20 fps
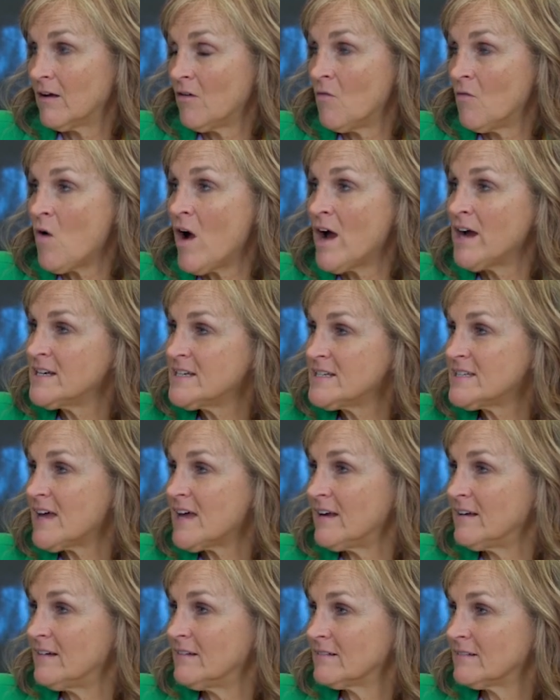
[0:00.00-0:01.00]
Why is
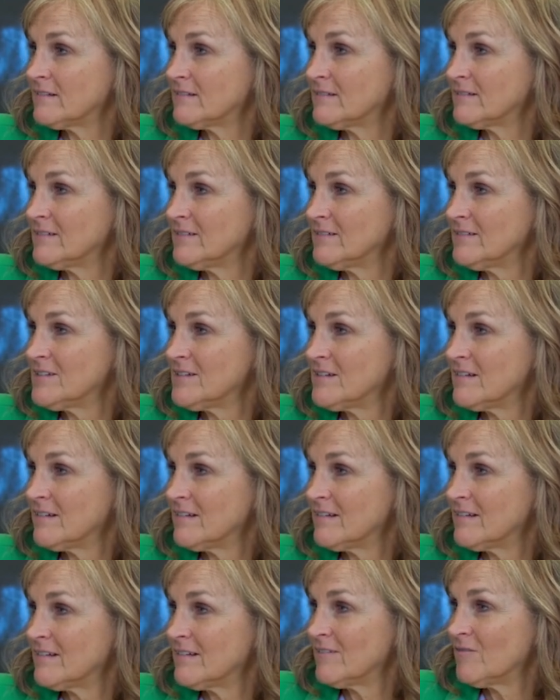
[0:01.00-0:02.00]
that?
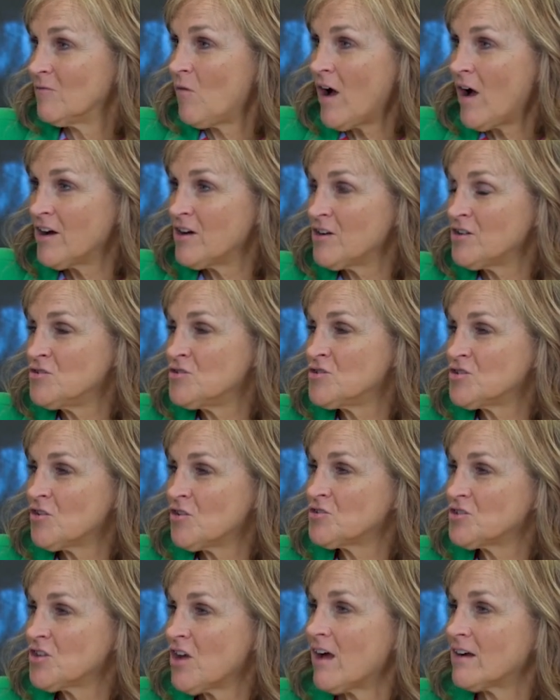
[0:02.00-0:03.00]
Why are you
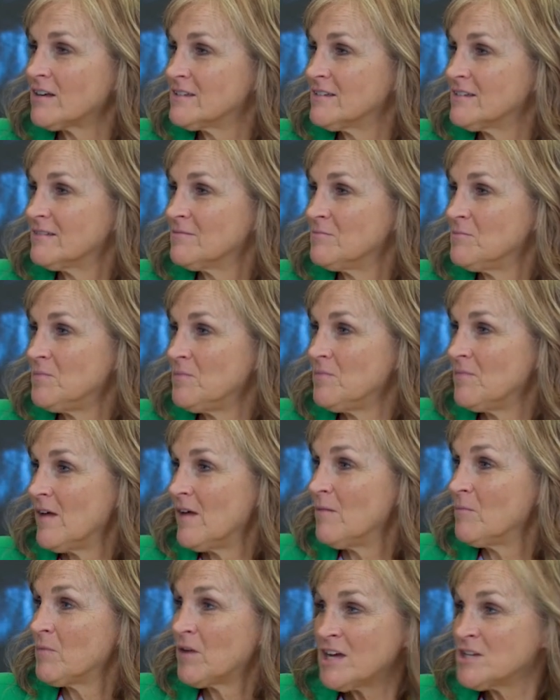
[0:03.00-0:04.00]
so shocked?
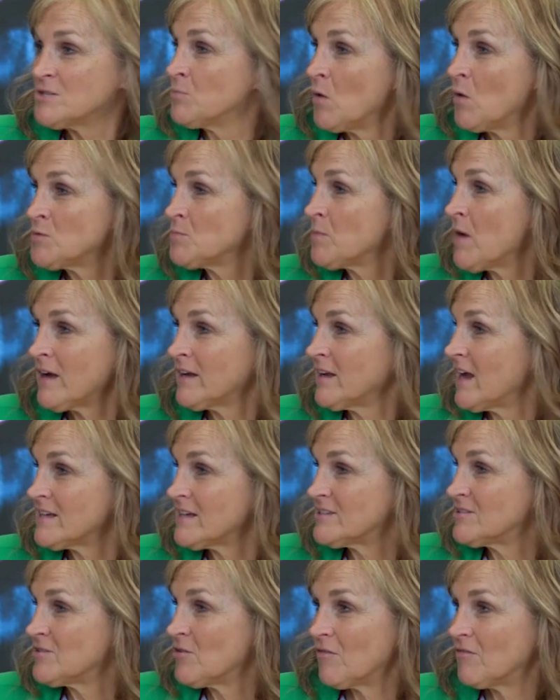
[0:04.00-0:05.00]
Because most
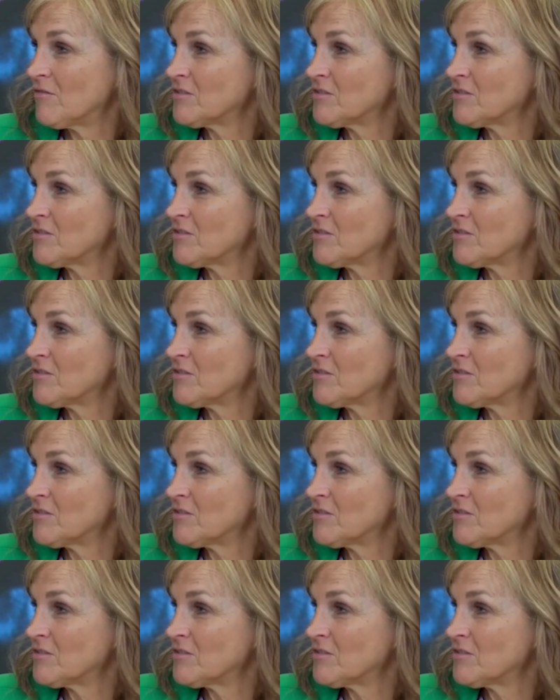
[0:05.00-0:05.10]
podcasts don't